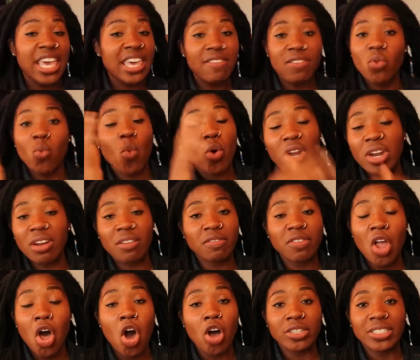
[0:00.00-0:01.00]
even one of
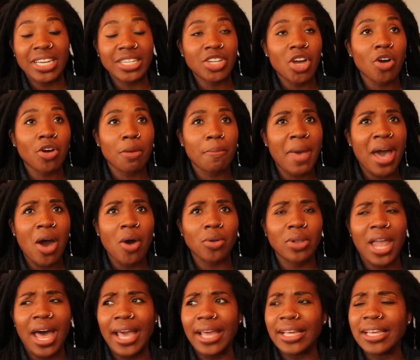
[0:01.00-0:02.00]
the vlogs I talk
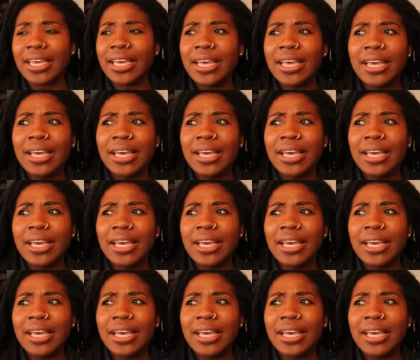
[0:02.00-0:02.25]
about, like,